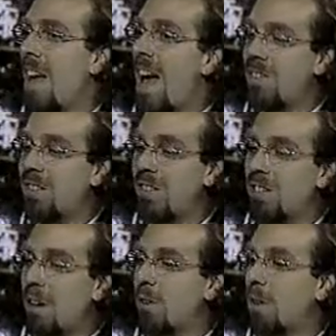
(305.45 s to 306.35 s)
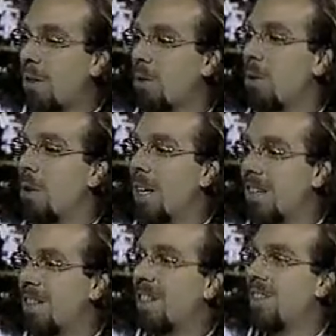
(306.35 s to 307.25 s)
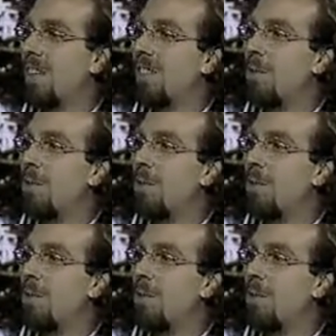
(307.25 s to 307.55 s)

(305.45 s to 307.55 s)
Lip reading: has to suffer through an existence